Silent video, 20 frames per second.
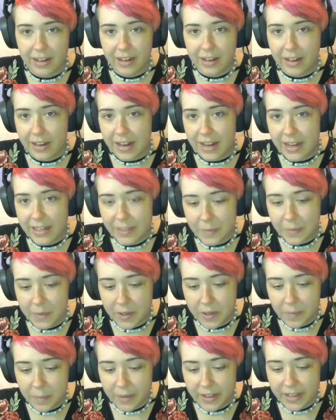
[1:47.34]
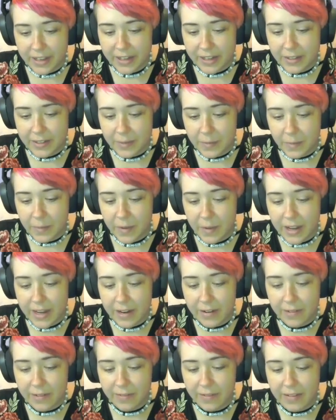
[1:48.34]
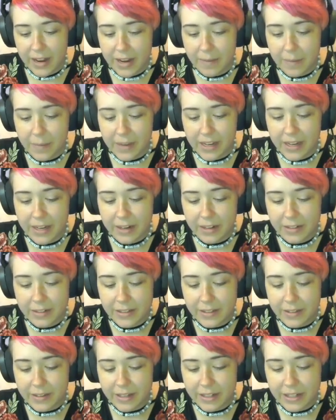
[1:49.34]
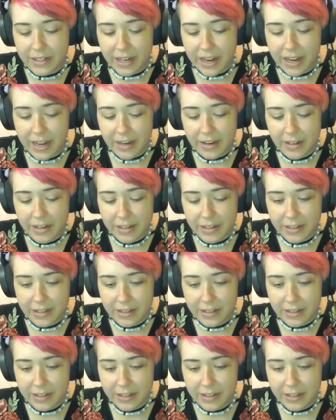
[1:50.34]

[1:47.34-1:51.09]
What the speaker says: Next we'll put one red bead onto each end.